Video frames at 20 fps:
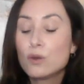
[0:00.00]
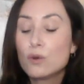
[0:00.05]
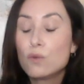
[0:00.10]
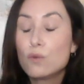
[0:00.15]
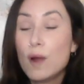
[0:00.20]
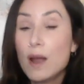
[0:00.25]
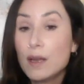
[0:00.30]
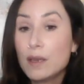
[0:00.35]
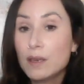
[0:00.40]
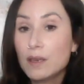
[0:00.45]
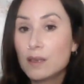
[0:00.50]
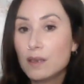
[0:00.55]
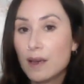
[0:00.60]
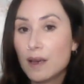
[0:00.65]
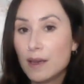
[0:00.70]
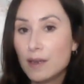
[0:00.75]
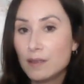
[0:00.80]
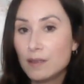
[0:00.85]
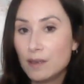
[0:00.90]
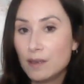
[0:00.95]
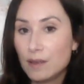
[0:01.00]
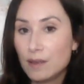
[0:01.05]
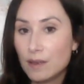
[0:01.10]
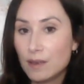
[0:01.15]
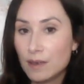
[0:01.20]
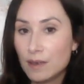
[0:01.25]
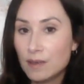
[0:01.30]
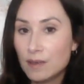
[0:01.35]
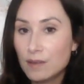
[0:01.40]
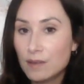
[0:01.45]
recognizing
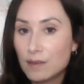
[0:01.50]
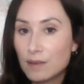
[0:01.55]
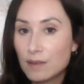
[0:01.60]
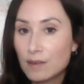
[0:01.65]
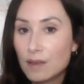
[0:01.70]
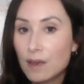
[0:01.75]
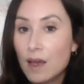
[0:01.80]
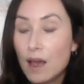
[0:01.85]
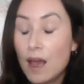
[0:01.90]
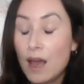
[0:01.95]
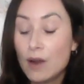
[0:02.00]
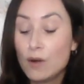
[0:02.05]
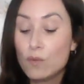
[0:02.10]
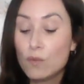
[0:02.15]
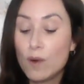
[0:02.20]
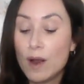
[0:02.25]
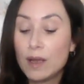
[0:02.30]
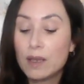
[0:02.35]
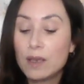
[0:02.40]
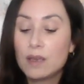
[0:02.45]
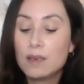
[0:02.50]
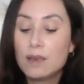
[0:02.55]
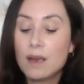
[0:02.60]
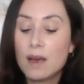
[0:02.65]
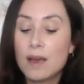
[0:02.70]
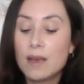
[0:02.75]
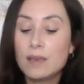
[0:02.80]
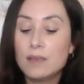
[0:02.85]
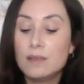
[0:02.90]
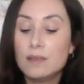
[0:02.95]
this and
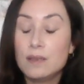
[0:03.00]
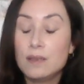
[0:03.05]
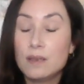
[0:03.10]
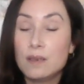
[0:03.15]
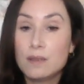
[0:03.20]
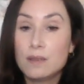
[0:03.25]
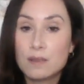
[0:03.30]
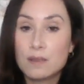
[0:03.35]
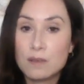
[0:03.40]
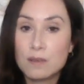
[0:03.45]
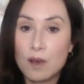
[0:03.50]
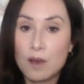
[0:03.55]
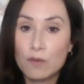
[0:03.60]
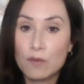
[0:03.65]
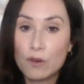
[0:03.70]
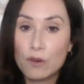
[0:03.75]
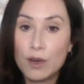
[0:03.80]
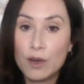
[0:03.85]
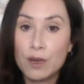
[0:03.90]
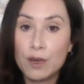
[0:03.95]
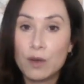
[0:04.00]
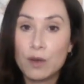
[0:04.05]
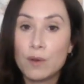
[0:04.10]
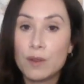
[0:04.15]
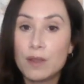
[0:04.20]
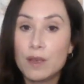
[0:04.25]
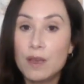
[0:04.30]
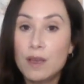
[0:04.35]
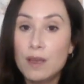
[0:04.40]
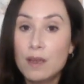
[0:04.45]
recognizing the self-critic
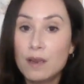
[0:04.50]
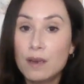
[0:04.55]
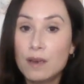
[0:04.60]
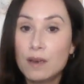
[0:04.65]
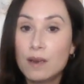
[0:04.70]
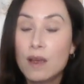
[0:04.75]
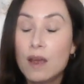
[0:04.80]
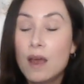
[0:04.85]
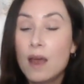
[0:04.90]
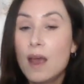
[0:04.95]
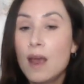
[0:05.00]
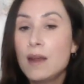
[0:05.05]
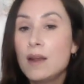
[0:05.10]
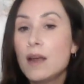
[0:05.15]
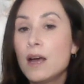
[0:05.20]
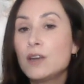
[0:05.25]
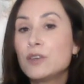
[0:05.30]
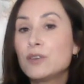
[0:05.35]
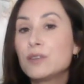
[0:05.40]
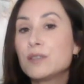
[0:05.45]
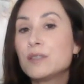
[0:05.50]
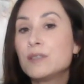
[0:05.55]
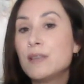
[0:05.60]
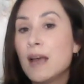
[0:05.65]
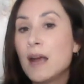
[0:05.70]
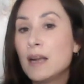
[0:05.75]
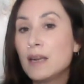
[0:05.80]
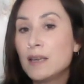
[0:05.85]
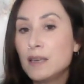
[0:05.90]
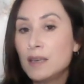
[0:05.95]
within and
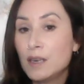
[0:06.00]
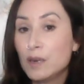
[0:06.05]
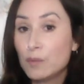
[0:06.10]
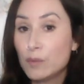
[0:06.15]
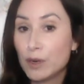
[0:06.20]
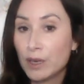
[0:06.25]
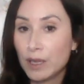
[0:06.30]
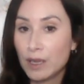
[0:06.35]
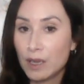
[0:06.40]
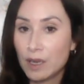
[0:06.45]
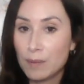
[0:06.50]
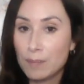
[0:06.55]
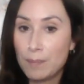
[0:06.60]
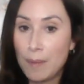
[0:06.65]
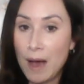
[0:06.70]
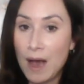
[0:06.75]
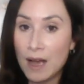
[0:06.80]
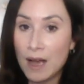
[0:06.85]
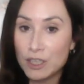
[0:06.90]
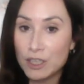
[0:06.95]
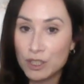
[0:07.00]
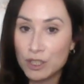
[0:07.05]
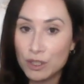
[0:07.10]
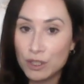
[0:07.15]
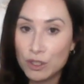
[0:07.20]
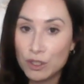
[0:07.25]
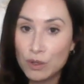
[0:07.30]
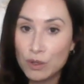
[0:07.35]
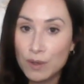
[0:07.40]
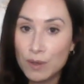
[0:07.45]
understanding and bringing compassion
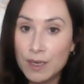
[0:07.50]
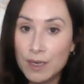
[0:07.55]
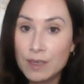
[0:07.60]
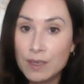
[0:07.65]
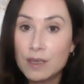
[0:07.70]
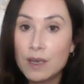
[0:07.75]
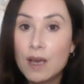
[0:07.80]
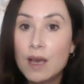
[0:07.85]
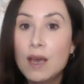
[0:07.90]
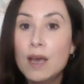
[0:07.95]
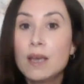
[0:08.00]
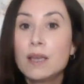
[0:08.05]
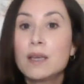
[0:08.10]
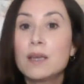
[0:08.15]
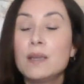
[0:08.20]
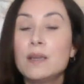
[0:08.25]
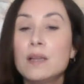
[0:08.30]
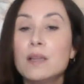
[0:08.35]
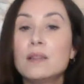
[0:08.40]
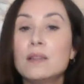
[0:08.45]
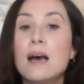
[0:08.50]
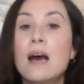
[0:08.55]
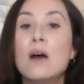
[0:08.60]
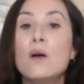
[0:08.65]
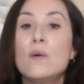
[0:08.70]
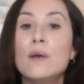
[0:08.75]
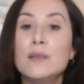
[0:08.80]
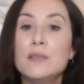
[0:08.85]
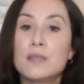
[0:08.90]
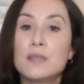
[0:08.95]
to it can allow
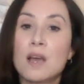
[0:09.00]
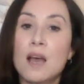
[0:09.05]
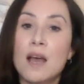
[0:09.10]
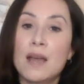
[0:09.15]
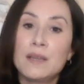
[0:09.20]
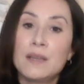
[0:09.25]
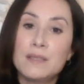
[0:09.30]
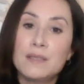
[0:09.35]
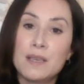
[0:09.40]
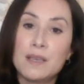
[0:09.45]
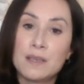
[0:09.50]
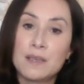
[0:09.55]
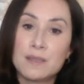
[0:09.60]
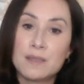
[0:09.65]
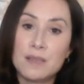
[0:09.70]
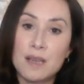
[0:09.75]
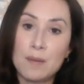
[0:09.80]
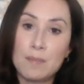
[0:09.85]
it to kind of take a step